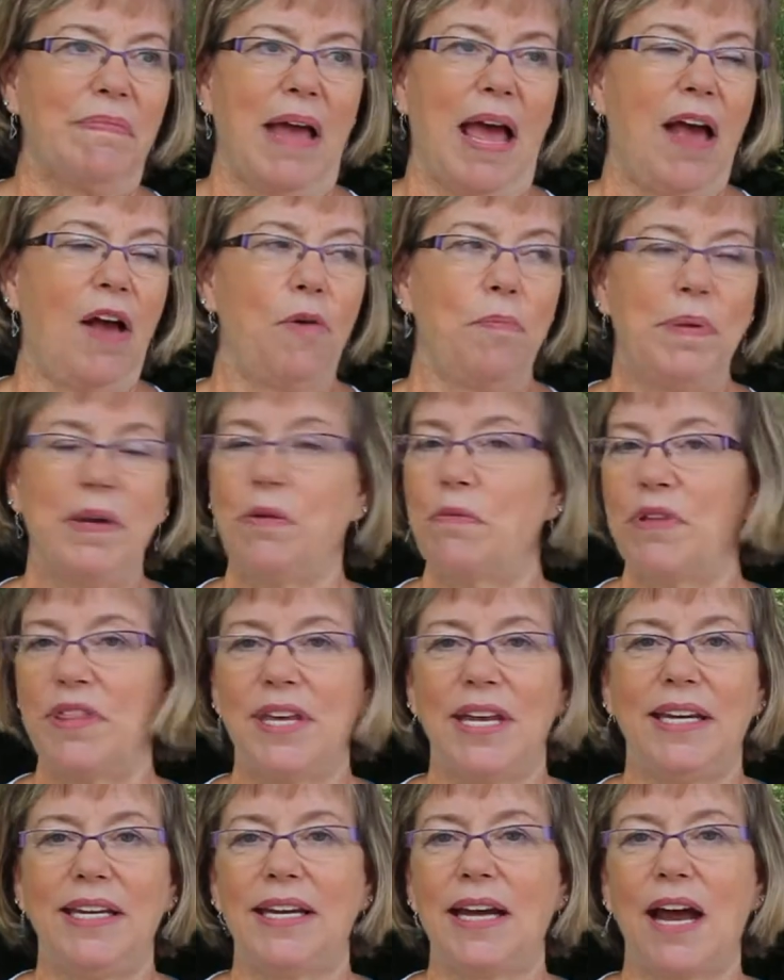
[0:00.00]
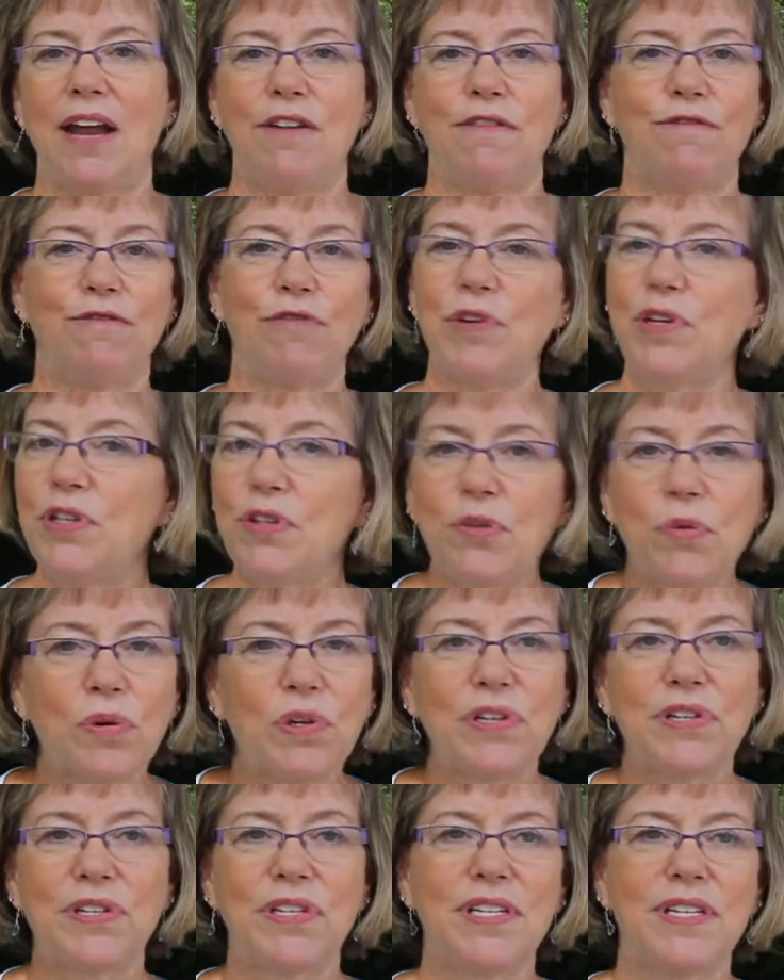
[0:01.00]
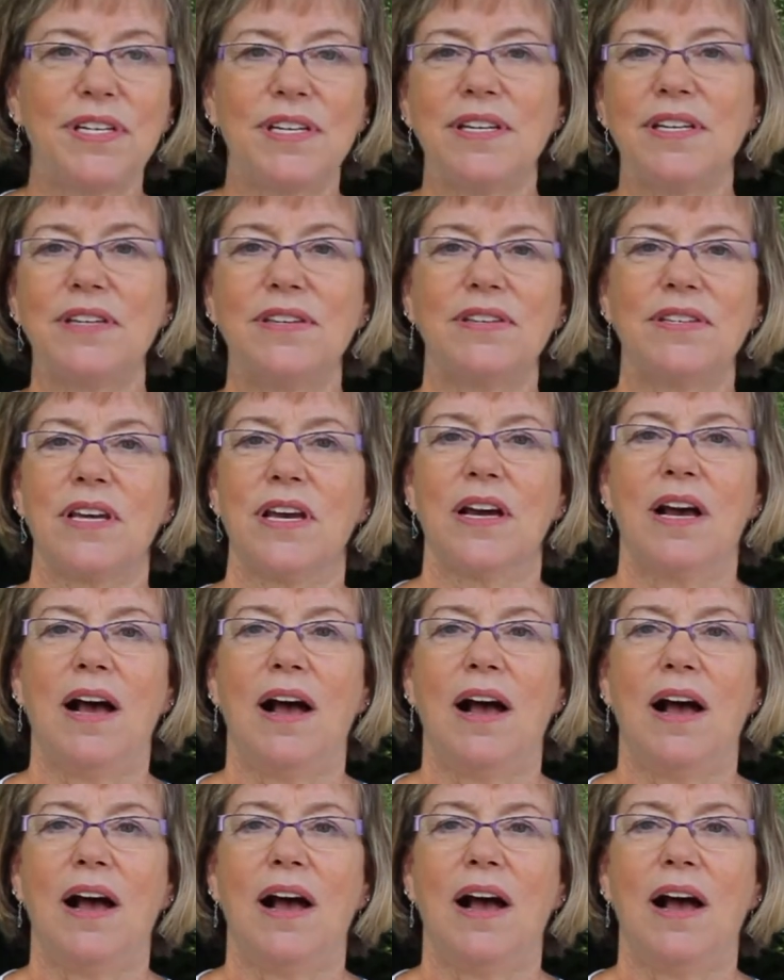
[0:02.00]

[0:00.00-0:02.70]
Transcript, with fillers: helping with any kind of resources